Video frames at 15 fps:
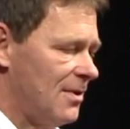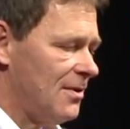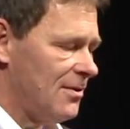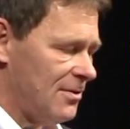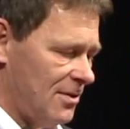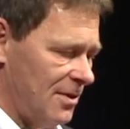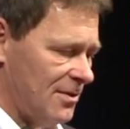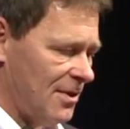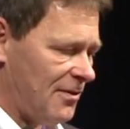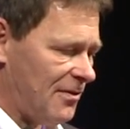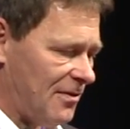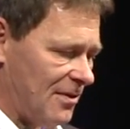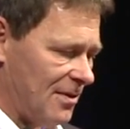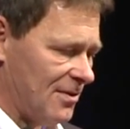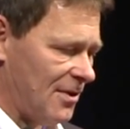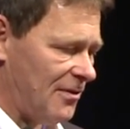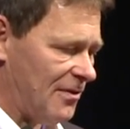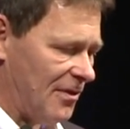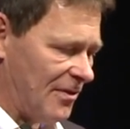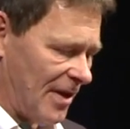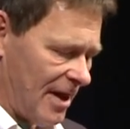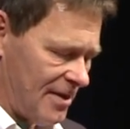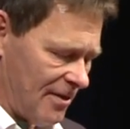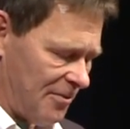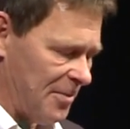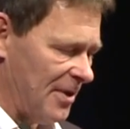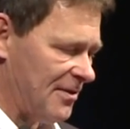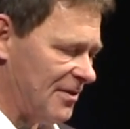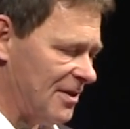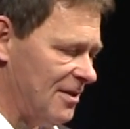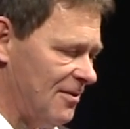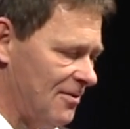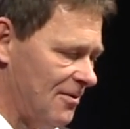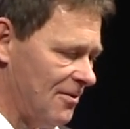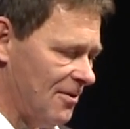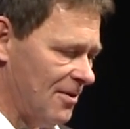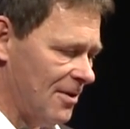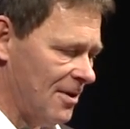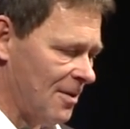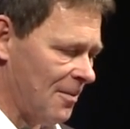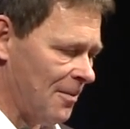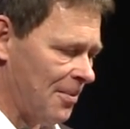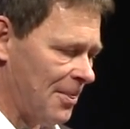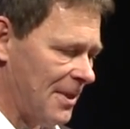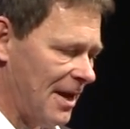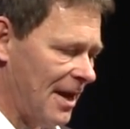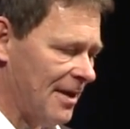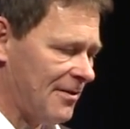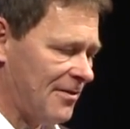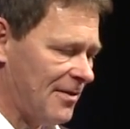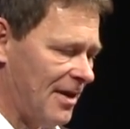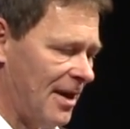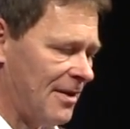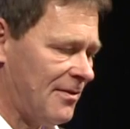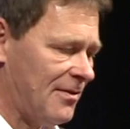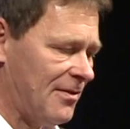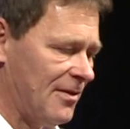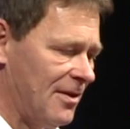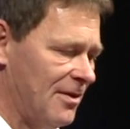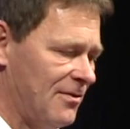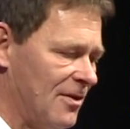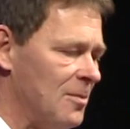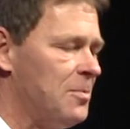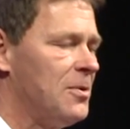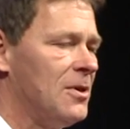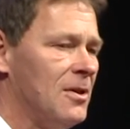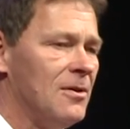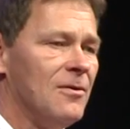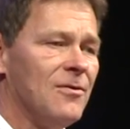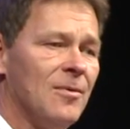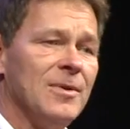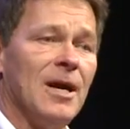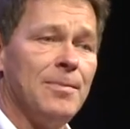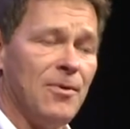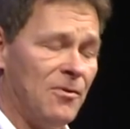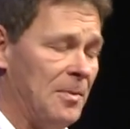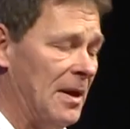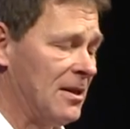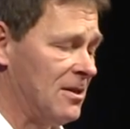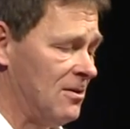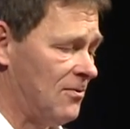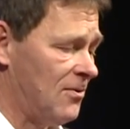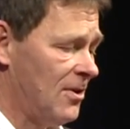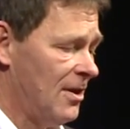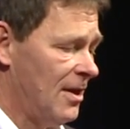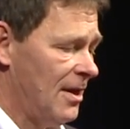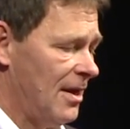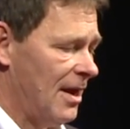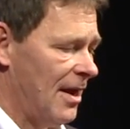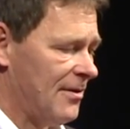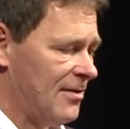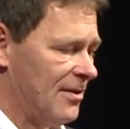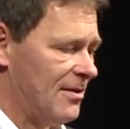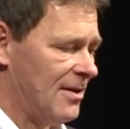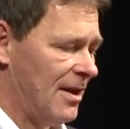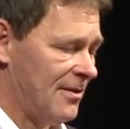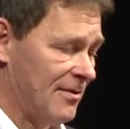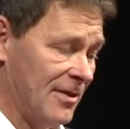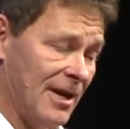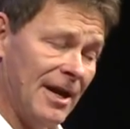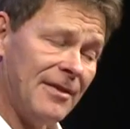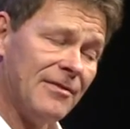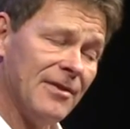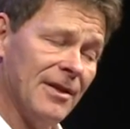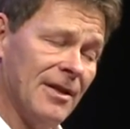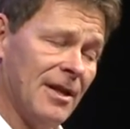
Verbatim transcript: this, this design is basically um, as, as simple from that perspective as it, as it gets, and